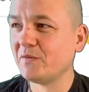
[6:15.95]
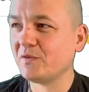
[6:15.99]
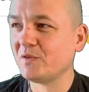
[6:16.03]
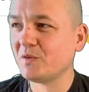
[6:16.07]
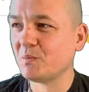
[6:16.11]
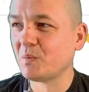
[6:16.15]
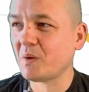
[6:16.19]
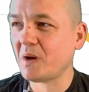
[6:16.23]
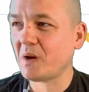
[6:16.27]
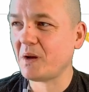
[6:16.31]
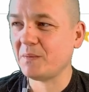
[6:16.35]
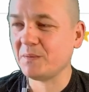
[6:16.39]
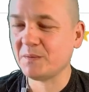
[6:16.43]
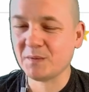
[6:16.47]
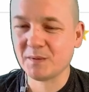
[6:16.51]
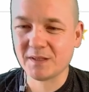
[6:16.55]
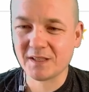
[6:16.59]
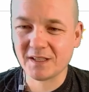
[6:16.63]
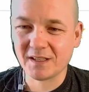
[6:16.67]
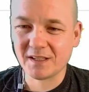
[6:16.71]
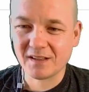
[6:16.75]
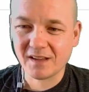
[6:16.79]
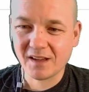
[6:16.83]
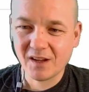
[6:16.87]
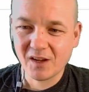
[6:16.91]
some problems with
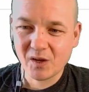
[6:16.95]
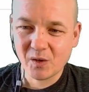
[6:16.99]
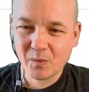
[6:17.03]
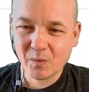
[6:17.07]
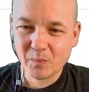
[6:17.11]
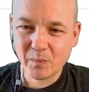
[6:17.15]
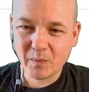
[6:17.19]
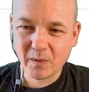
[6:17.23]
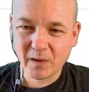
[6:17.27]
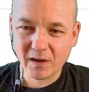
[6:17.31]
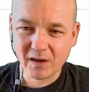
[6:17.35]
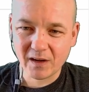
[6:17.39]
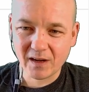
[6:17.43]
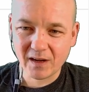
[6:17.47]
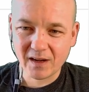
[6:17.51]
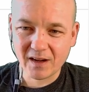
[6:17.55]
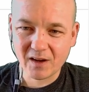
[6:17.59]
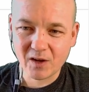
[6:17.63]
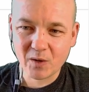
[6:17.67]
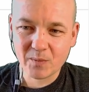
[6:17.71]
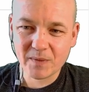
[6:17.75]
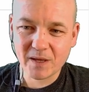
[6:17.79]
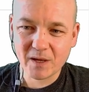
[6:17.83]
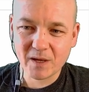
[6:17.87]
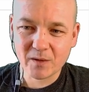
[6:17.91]
it. But I
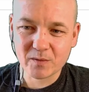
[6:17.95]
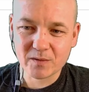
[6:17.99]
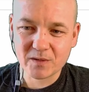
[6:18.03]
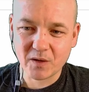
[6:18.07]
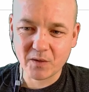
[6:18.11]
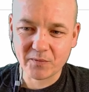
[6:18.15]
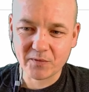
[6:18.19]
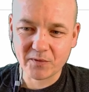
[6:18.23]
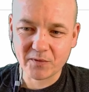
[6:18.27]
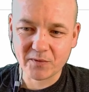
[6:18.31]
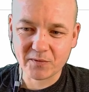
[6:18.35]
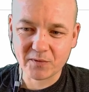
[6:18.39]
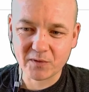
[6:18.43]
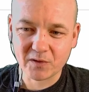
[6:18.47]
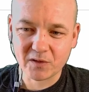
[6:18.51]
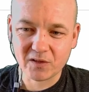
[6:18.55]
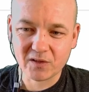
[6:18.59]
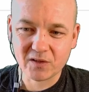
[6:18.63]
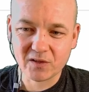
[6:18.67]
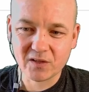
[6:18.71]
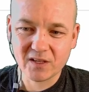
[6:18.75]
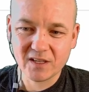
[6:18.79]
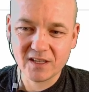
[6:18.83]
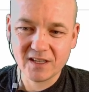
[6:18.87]
hope that was helpful for you.